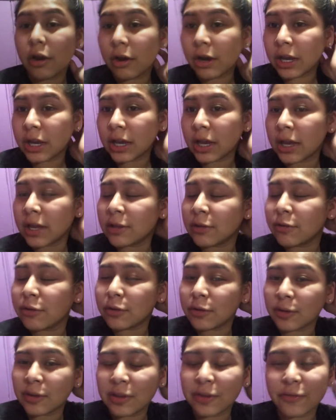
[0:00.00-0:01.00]
Alright guys,
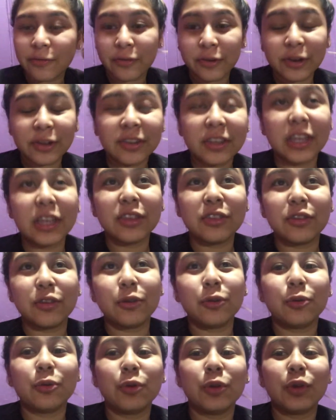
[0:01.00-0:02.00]
so the first
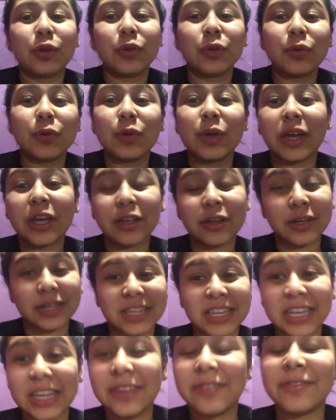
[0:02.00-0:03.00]
tattoo you guys are
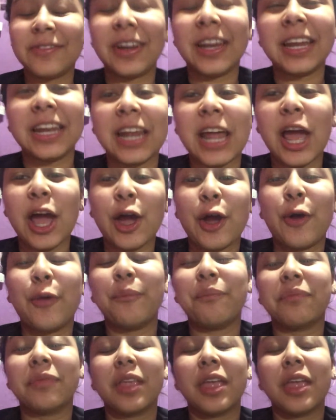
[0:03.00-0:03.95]
seeing right now